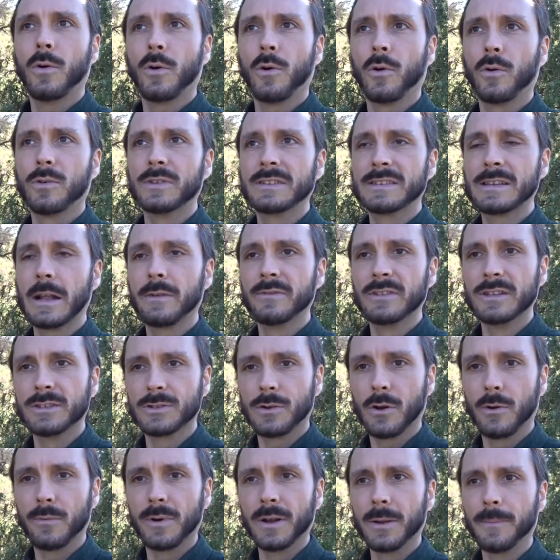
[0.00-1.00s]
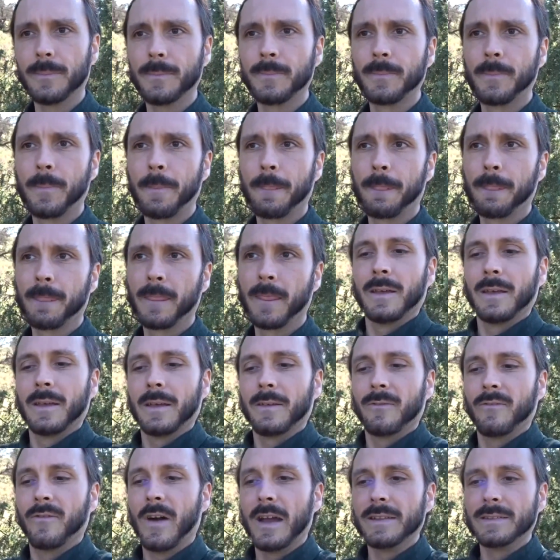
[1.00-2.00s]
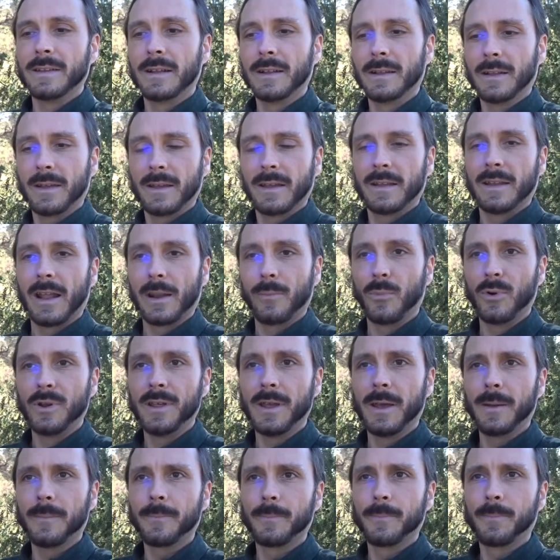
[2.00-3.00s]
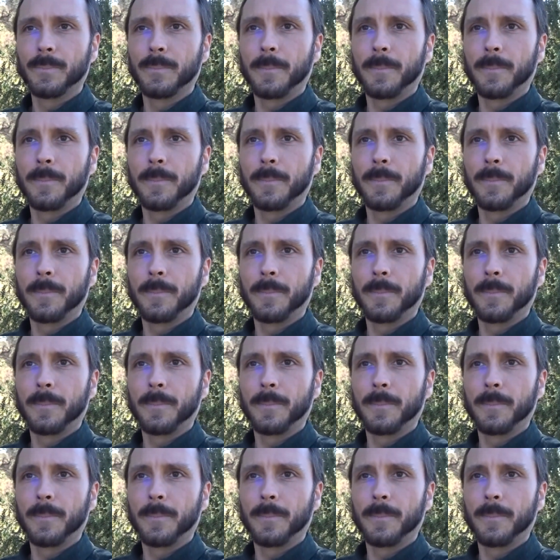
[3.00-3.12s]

on self discovery, vital and harmonia.